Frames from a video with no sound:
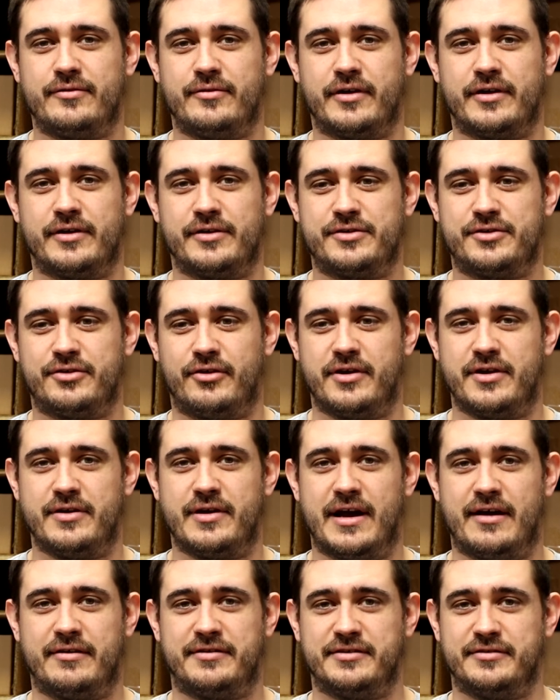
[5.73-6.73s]
We're going to show you
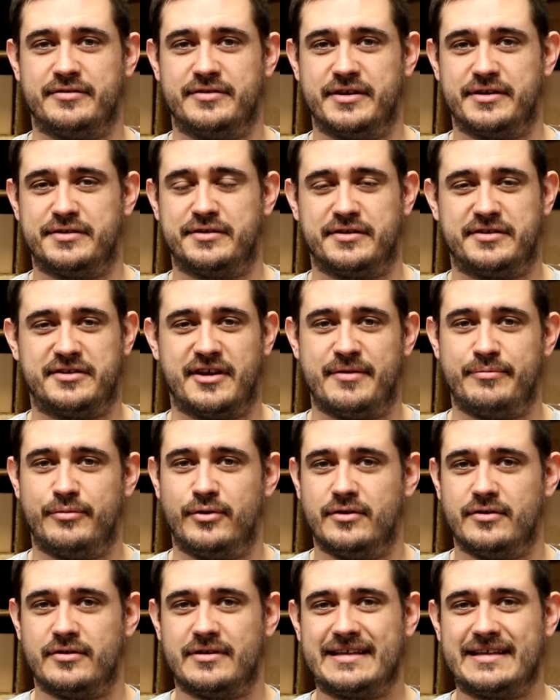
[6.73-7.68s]
how to disassemble,